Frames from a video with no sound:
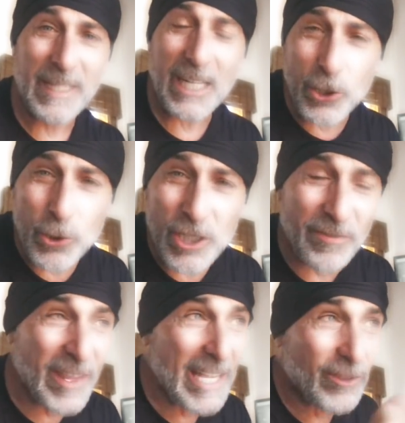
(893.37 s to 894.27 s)
And you
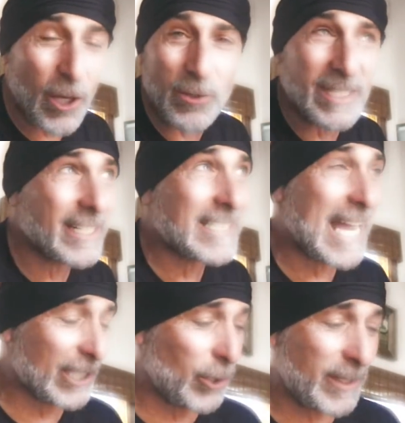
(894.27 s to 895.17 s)
should thank those that
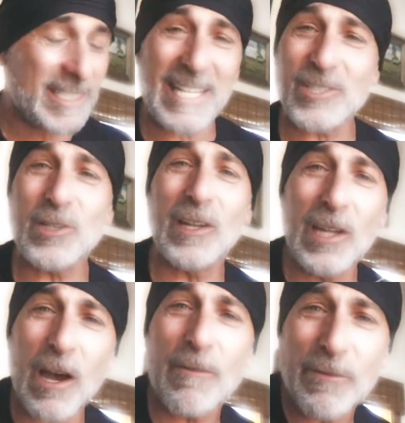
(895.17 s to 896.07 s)
attack you. It says to
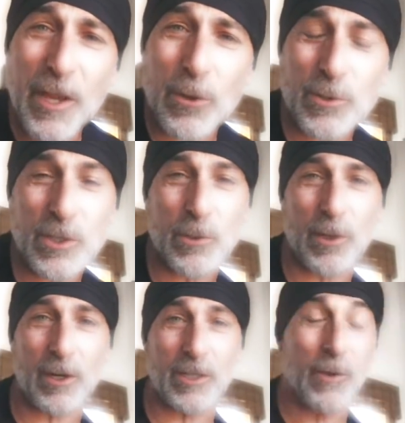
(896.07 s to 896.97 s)
love those who
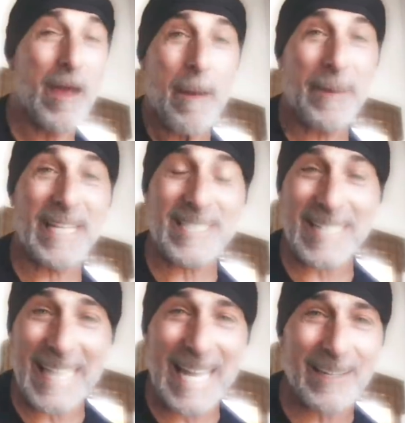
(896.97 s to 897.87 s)
hurt you. Because
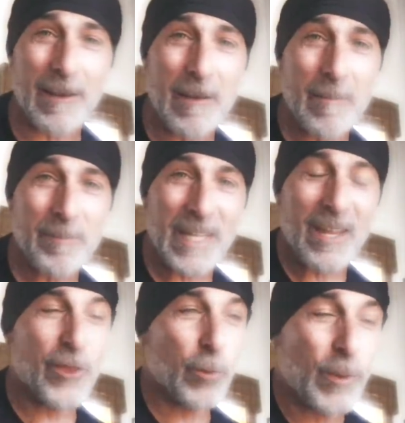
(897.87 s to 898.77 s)
again,
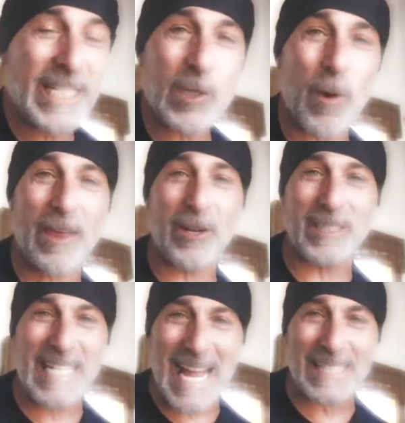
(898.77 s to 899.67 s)
the reason why they're
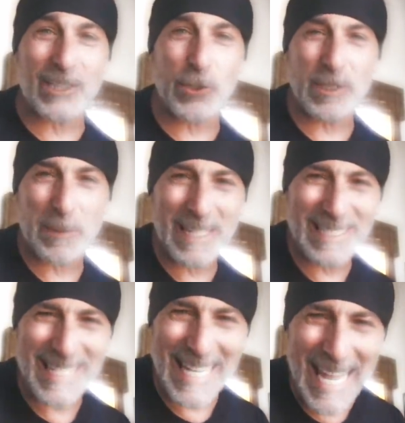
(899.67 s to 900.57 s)
attacking you is
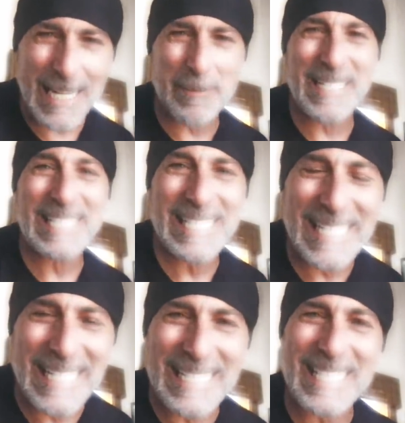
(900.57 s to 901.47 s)
because the enemy
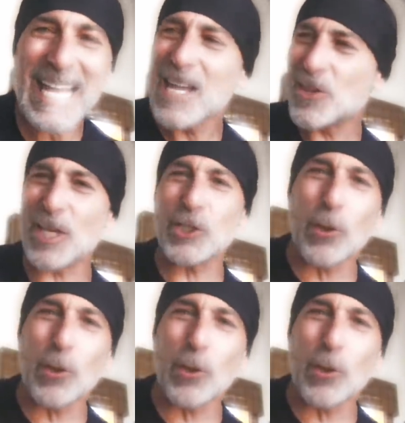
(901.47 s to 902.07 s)
sees that